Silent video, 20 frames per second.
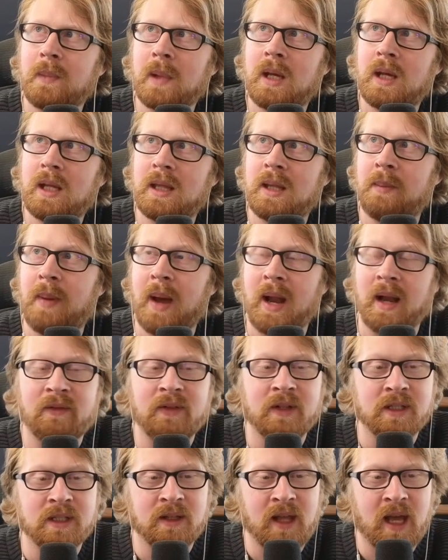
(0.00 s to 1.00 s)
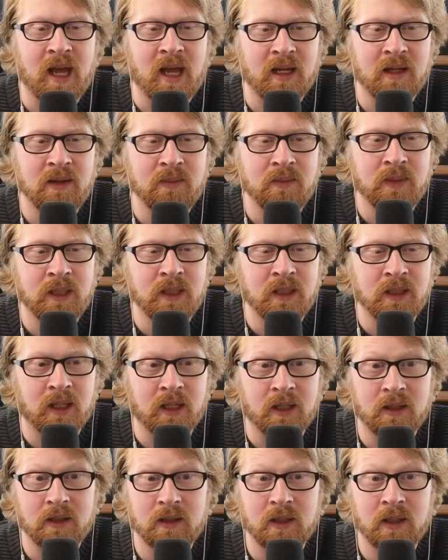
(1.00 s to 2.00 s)
the benefits of that can be
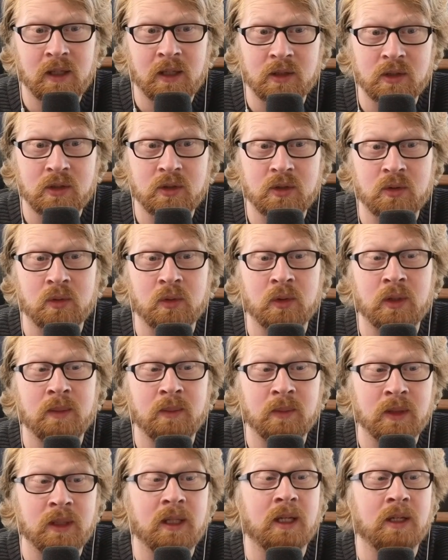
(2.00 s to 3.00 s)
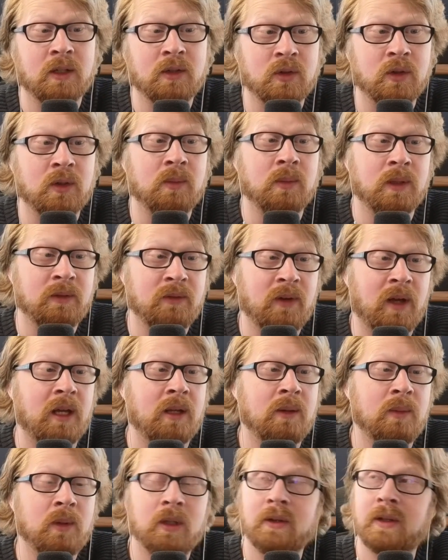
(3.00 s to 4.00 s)
like extremely, extremely
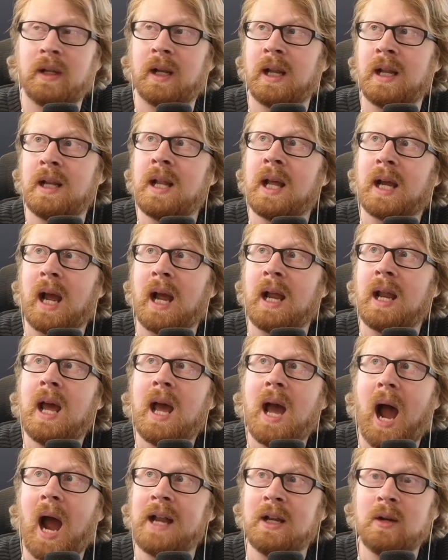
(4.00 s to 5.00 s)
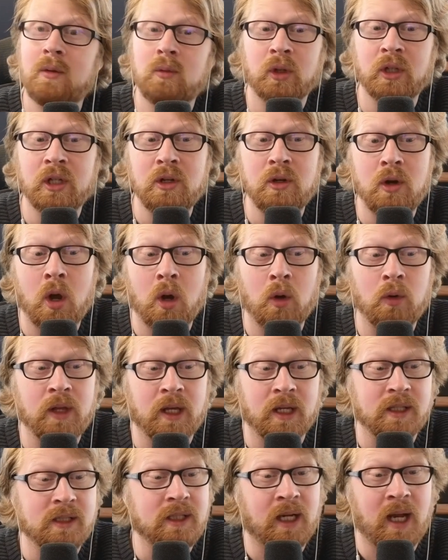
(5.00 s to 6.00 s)
valuable. I didn't really know
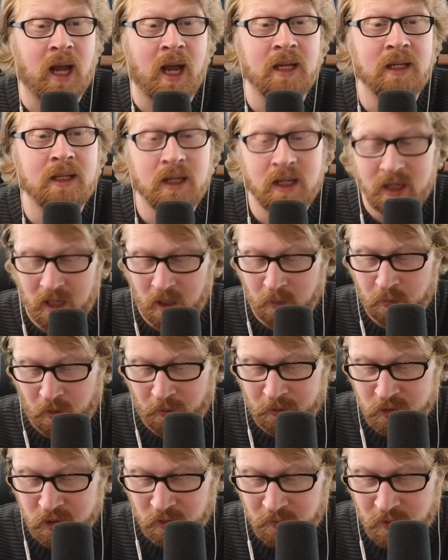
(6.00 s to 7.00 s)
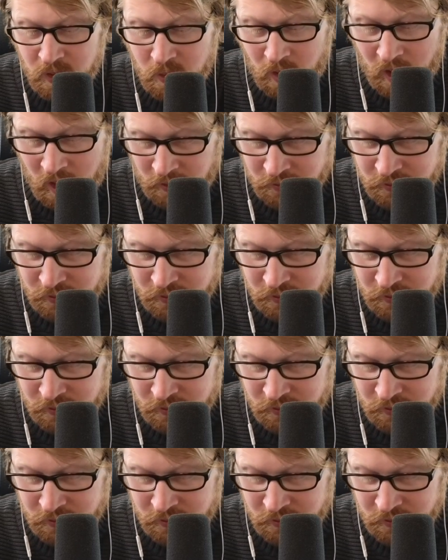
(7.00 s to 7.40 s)
this. It probably took me a while to